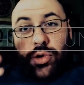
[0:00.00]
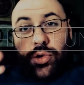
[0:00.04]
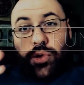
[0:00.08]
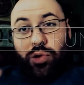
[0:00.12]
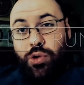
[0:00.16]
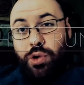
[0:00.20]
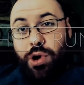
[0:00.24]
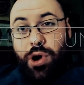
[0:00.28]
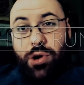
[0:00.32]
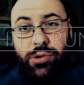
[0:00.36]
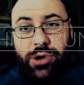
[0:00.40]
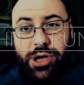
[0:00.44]

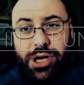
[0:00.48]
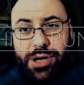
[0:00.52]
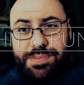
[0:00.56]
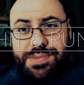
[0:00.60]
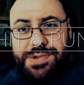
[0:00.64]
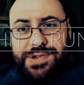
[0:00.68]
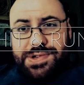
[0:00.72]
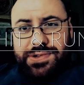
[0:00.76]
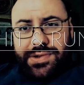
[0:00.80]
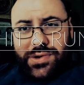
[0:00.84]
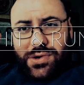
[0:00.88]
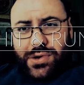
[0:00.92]
grown
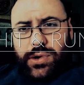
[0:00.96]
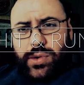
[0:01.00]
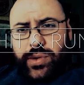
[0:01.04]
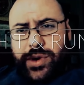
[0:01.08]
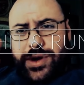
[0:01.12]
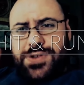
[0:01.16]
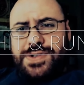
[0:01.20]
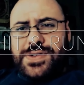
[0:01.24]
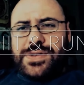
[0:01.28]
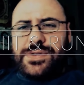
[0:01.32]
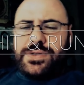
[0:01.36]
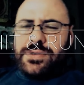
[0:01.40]
ups
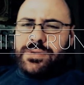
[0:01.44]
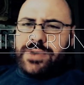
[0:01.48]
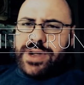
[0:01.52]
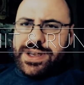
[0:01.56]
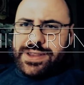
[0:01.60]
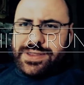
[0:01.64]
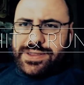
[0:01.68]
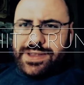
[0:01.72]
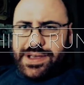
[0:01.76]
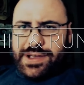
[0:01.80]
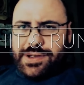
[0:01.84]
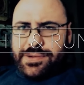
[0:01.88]
always do the
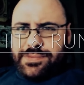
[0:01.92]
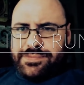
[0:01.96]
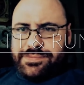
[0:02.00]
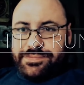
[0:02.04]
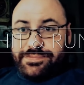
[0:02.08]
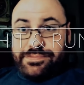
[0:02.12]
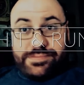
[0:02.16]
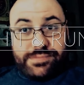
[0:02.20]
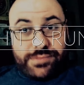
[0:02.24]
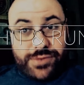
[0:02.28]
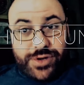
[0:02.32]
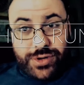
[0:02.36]
right thing,
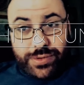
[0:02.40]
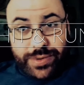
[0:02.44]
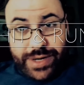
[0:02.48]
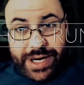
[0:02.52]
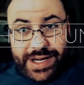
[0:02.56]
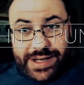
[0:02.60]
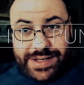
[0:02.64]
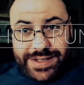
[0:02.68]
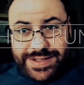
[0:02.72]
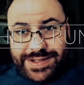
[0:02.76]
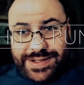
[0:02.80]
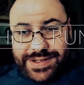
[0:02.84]

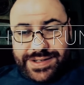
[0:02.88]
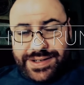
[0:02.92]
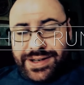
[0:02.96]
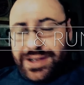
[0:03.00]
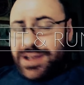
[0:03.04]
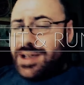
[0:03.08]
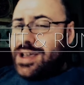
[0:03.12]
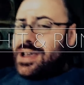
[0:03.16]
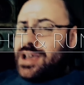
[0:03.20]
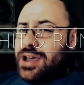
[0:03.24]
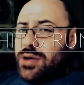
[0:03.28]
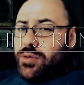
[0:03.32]
correct?
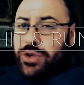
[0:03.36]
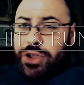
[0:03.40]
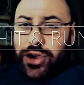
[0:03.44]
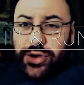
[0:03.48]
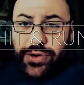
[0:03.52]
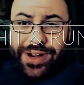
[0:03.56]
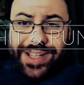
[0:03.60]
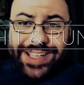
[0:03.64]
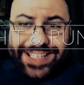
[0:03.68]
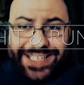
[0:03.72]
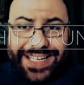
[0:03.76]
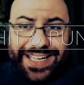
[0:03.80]
When
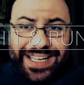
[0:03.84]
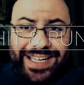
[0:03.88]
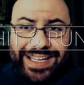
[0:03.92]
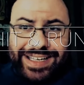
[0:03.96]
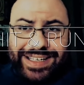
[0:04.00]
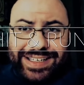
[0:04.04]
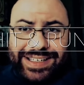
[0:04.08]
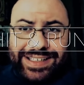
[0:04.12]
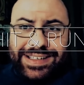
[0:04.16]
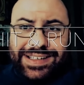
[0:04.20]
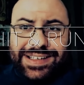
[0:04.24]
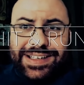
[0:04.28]
you're a
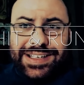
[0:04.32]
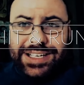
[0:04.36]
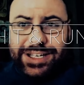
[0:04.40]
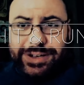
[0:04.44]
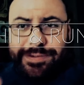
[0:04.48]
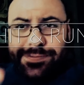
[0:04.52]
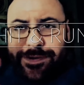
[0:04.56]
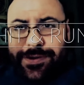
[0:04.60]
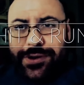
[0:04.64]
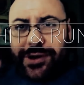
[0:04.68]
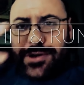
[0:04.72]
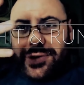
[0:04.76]
kid,
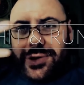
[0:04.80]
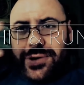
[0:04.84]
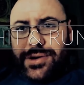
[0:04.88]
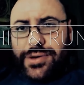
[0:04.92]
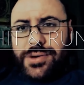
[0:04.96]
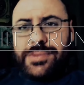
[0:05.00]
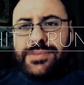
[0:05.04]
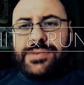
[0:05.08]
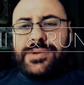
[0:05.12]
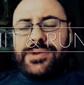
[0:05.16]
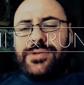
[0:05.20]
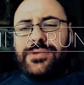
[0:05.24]
if
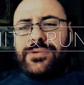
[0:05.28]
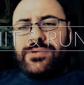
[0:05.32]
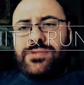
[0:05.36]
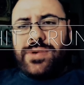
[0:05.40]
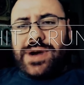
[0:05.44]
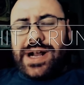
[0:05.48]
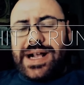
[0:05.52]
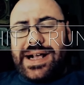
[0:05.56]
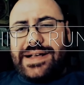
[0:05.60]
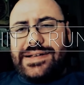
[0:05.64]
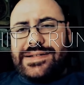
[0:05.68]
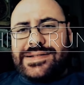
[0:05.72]
you're
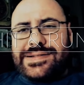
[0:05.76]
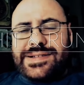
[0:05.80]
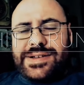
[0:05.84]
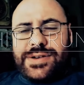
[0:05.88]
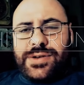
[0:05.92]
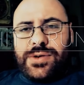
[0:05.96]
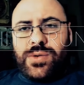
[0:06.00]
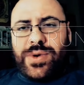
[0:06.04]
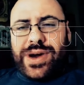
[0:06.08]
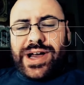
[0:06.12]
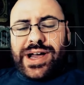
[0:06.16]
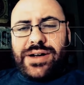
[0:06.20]
raised
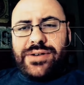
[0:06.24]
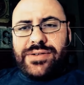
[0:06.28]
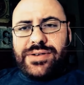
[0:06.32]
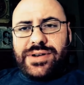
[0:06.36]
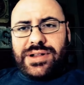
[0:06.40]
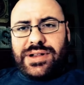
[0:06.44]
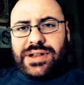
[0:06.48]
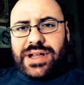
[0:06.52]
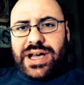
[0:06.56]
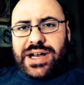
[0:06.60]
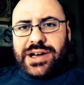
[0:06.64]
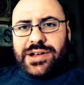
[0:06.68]
and around
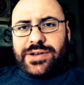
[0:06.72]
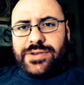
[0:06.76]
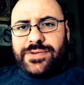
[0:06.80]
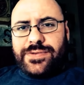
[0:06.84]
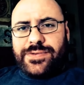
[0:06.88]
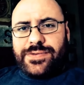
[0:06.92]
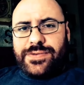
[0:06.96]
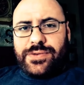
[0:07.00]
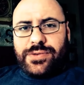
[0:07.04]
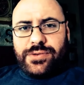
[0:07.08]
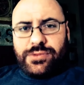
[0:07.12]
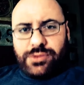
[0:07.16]
a lot of
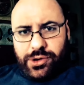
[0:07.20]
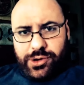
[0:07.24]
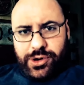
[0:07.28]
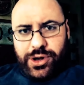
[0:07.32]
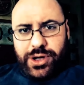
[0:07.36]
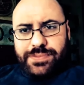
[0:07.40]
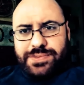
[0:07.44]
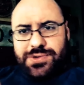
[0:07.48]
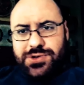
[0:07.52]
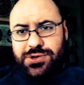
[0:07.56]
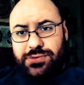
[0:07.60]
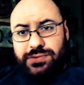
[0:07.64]
grown
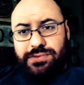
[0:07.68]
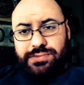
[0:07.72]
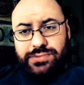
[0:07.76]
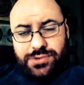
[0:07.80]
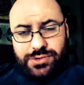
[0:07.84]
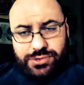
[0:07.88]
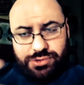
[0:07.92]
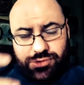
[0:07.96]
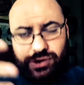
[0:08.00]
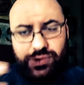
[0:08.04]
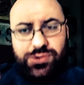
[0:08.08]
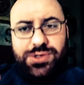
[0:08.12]
ups who,
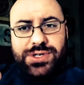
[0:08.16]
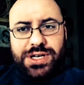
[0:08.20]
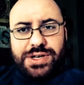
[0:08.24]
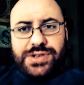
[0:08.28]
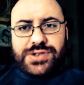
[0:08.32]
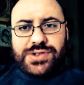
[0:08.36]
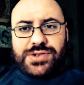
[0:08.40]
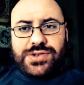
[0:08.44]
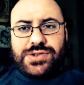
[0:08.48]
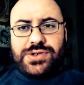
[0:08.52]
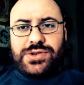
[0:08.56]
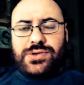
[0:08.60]
who do
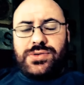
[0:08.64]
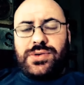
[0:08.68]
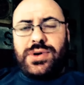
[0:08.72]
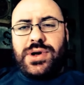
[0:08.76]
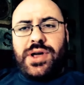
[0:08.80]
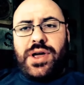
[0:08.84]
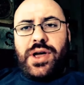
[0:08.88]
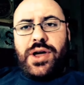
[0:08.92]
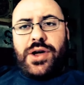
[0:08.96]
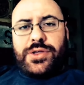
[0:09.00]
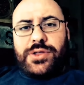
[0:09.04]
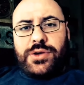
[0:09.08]
tend to do
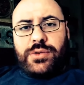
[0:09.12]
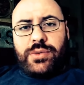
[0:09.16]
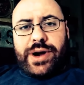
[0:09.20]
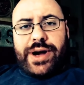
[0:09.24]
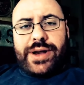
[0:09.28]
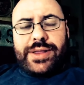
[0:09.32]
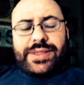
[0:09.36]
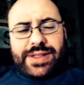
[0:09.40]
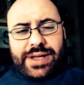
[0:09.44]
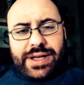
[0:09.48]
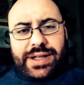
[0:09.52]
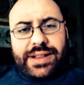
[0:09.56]
the
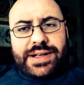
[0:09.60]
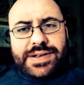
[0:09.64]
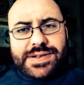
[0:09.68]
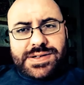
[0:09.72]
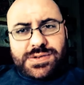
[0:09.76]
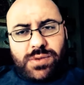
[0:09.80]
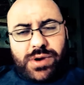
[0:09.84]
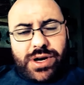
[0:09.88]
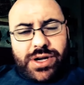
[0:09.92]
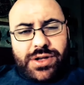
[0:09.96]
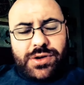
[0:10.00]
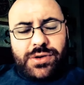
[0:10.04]
right thing,
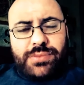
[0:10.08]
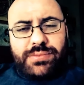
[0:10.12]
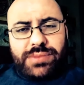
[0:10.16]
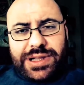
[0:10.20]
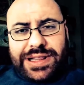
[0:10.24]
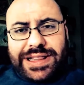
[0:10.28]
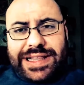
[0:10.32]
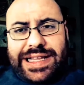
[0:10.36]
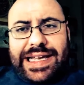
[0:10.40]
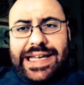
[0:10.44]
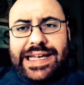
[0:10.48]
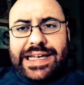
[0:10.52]
that's what you
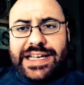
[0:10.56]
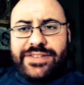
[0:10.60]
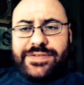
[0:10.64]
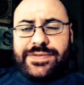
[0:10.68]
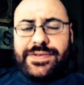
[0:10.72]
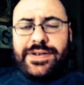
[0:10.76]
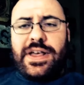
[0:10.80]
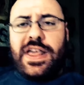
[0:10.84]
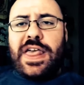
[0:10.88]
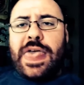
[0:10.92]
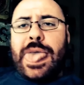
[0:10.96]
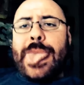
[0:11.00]
believe.
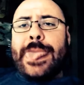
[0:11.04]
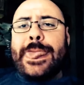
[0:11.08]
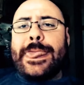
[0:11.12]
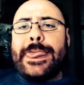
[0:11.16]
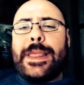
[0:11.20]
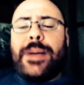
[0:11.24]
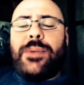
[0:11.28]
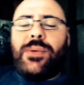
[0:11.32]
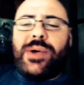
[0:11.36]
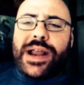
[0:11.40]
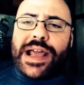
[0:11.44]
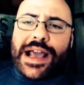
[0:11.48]

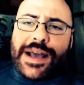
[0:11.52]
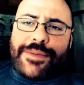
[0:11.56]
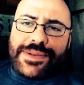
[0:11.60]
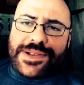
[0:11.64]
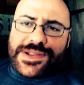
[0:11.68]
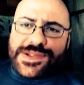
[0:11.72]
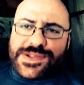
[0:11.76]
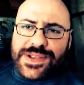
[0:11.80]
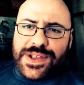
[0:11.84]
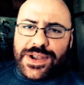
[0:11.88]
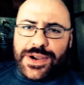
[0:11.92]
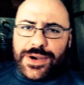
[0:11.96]
What
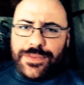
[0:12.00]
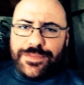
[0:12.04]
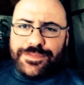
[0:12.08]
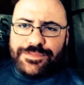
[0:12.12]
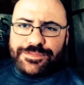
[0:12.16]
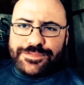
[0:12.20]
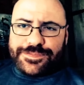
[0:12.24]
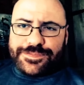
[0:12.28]
happens though